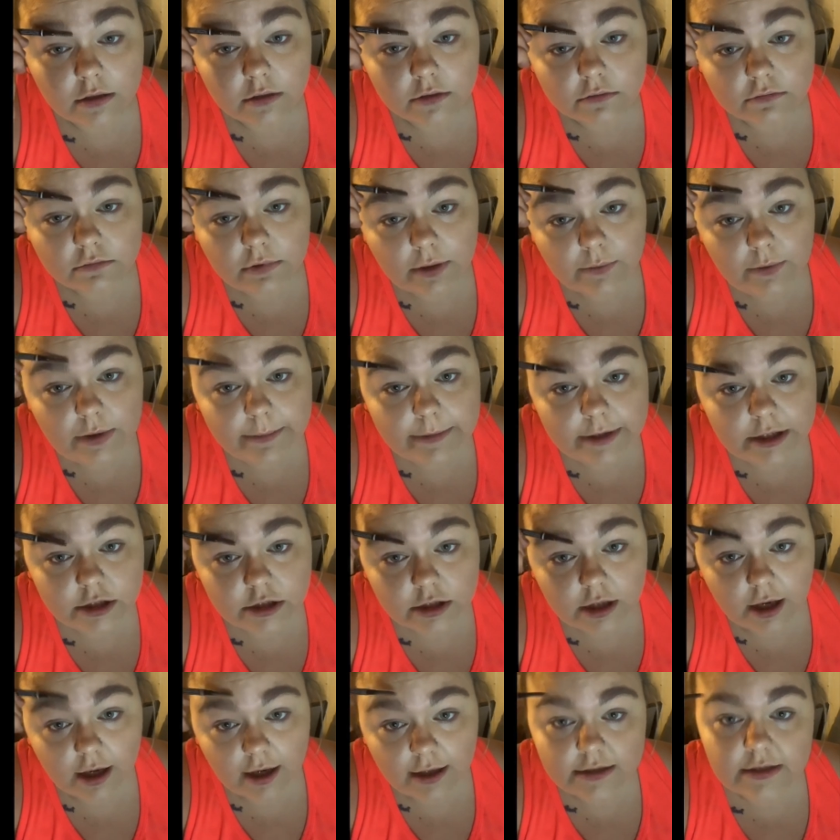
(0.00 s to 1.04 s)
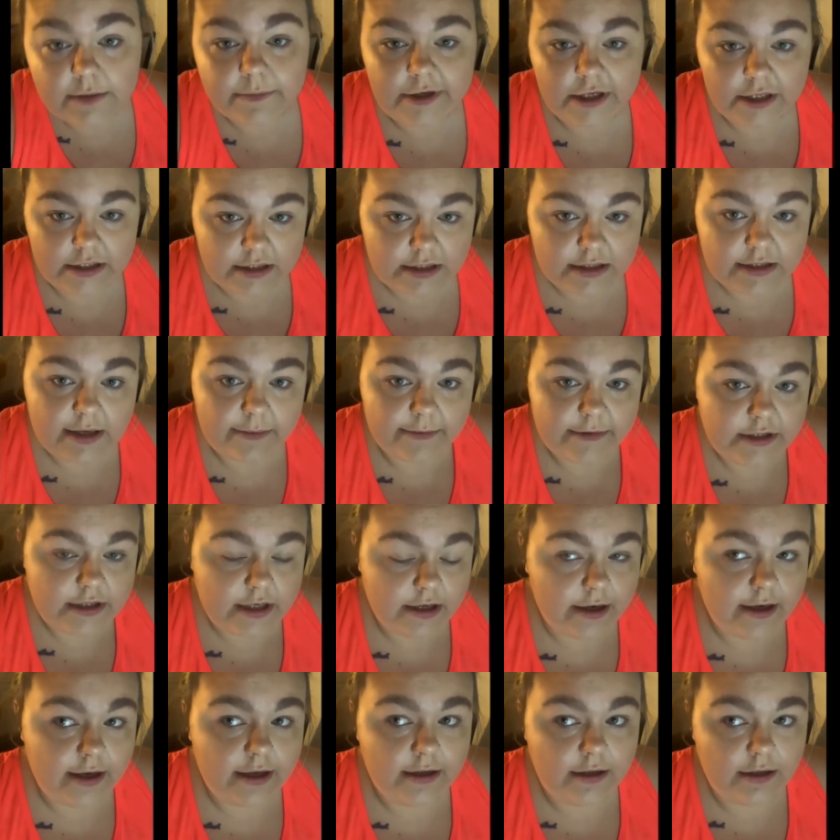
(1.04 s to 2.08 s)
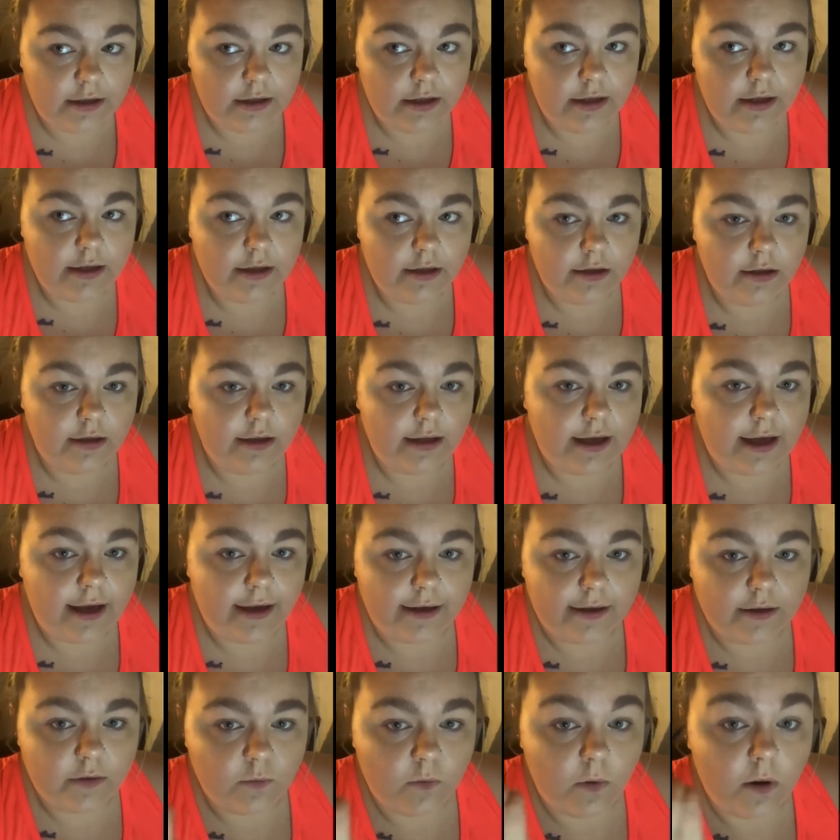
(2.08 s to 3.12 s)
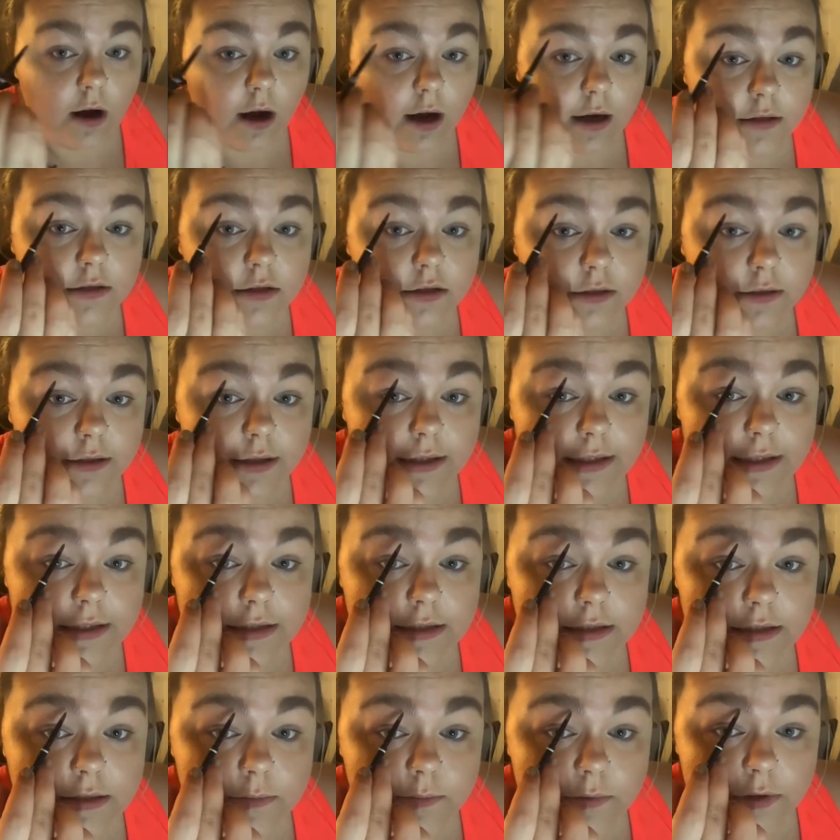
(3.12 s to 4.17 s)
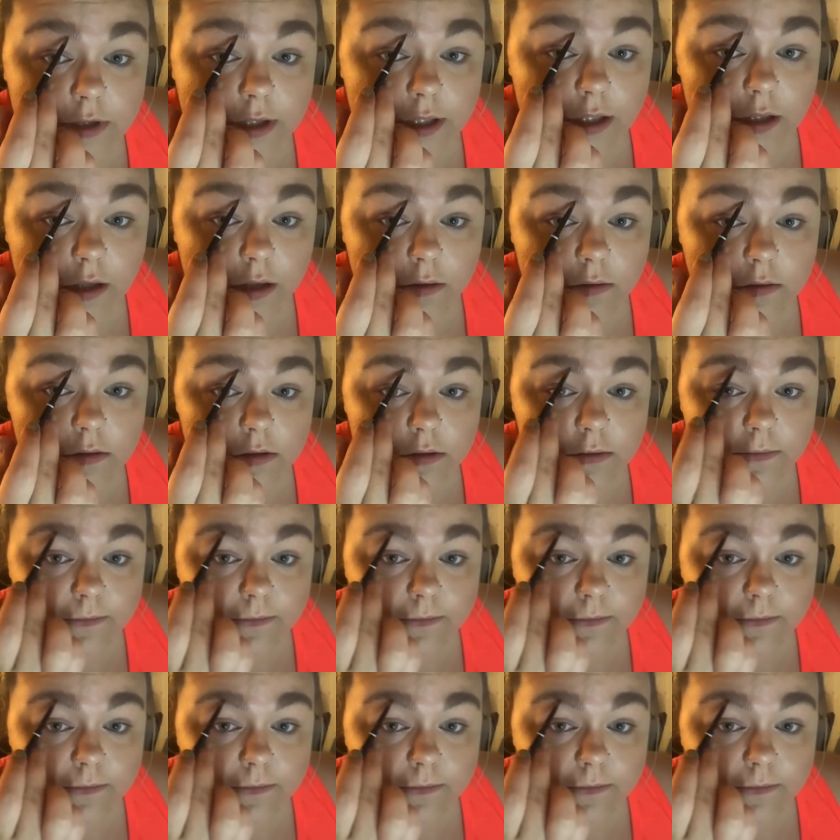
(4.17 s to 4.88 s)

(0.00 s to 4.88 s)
I wouldn't be shocked. I mean, it's a cemetery. I can walk to it. It's pretty close.